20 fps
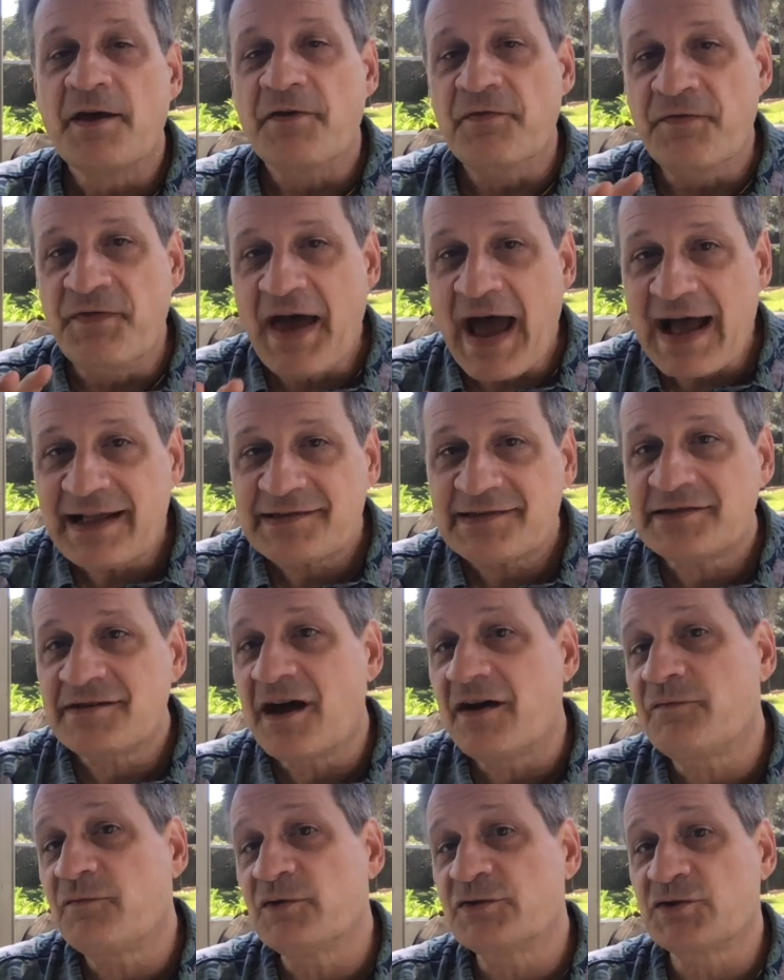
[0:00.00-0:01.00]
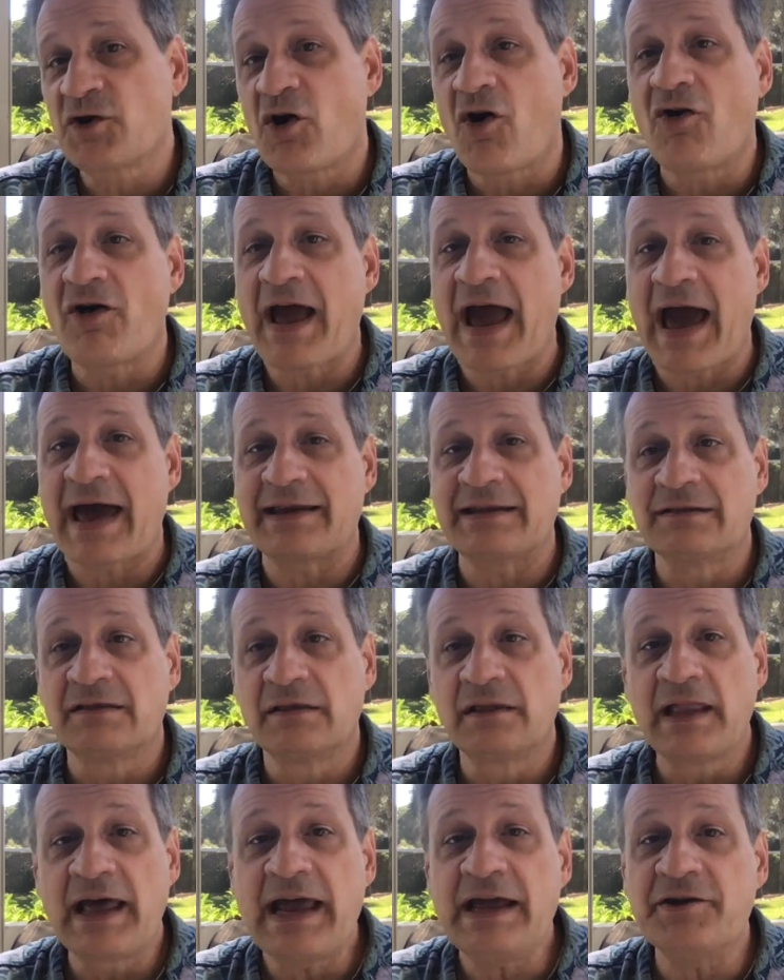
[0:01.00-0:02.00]
That stuff was all added
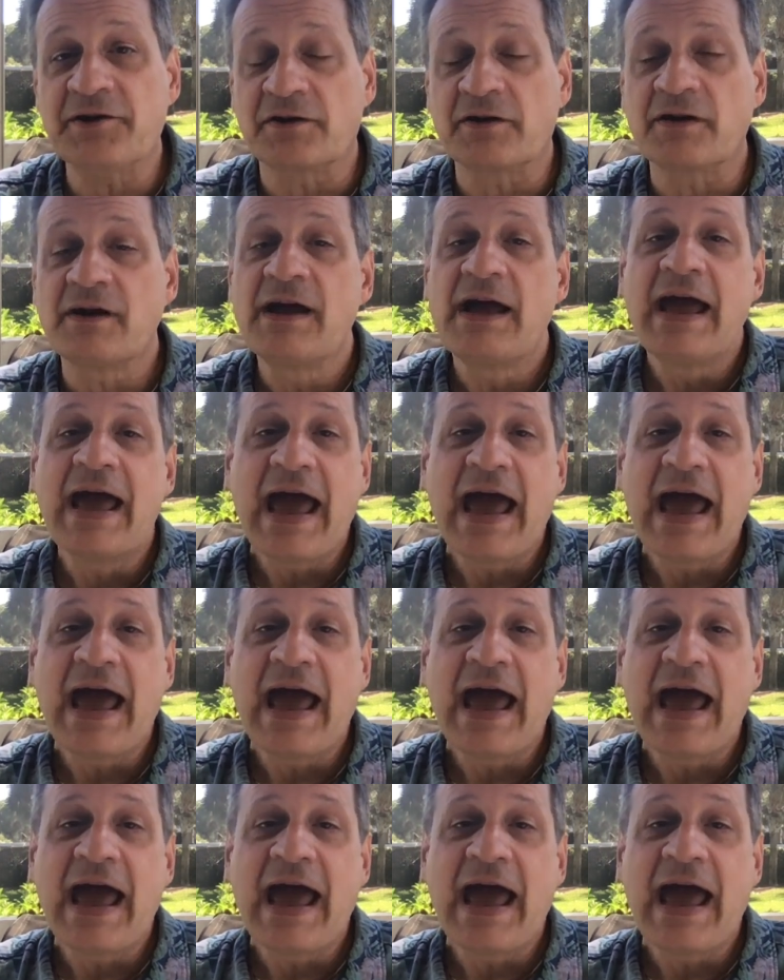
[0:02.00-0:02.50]
later,